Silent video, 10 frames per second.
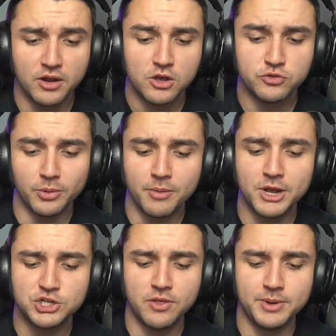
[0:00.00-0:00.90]
right, so we're going
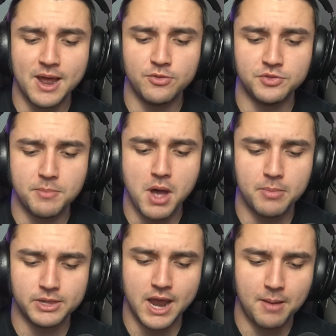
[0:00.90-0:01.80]
to make sure that we download the
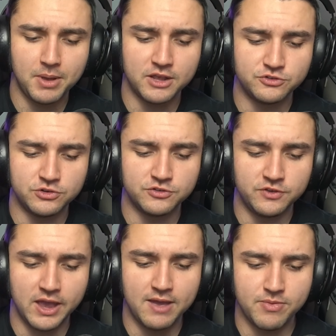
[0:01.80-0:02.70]
Moblin app. As you can
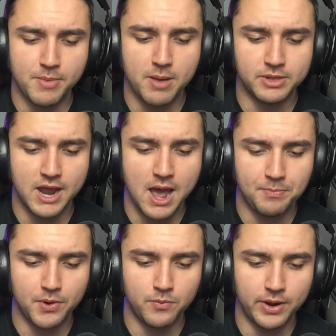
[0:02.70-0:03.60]
see, I have the Moblin
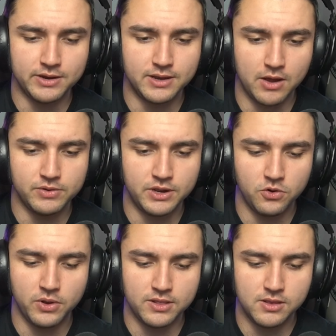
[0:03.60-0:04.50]
app right down
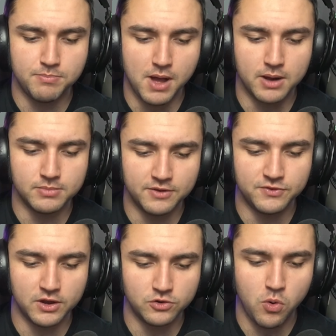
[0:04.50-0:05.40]
here in the bottom
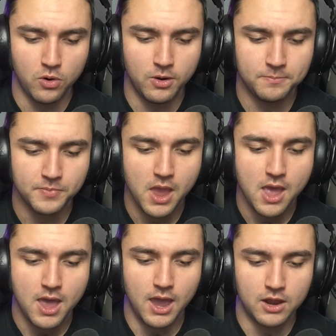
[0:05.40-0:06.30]
left-hand corner,
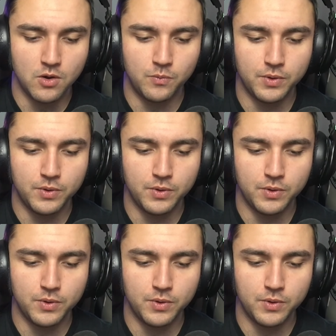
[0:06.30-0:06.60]
and